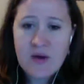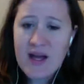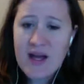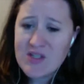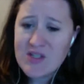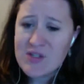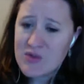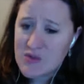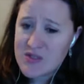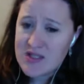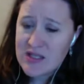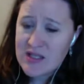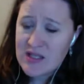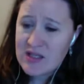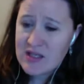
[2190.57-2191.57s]
So I do
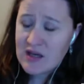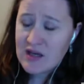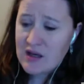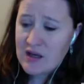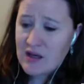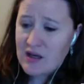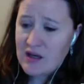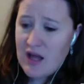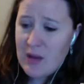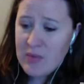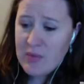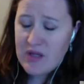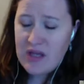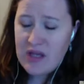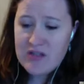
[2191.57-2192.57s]
see a, an
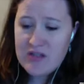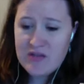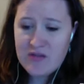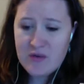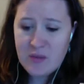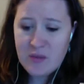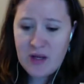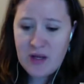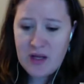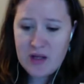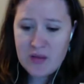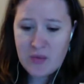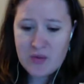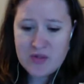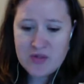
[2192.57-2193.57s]
application for
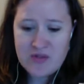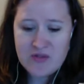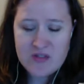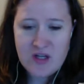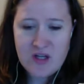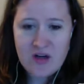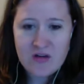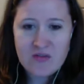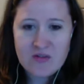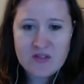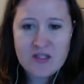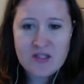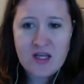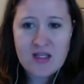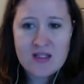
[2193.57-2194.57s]
wedding and portrait
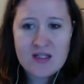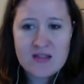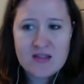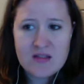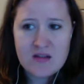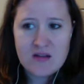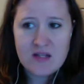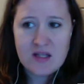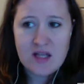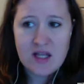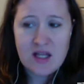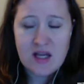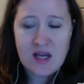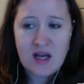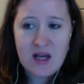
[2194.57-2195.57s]
photographers. Not necessarily
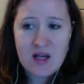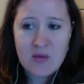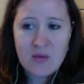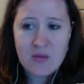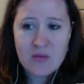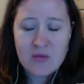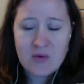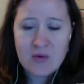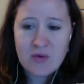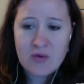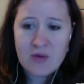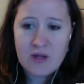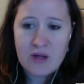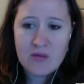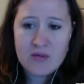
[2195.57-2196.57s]
like I
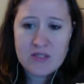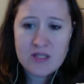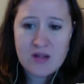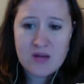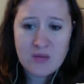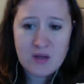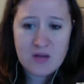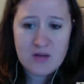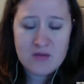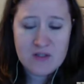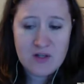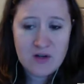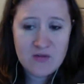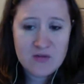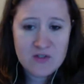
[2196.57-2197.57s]
don't know that I would tell a wedding
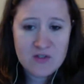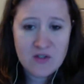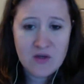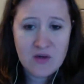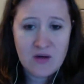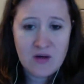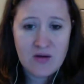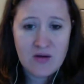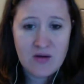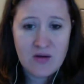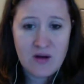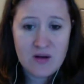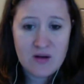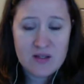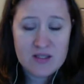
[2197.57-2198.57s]
photographer to go
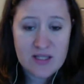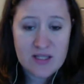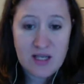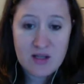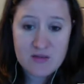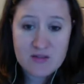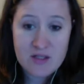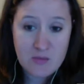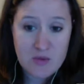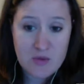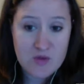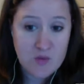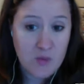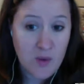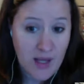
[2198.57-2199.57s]
out on the day of
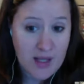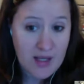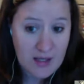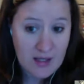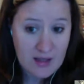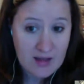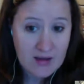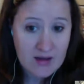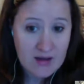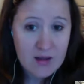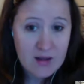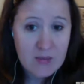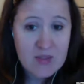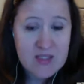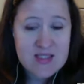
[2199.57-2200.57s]
someone's wedding,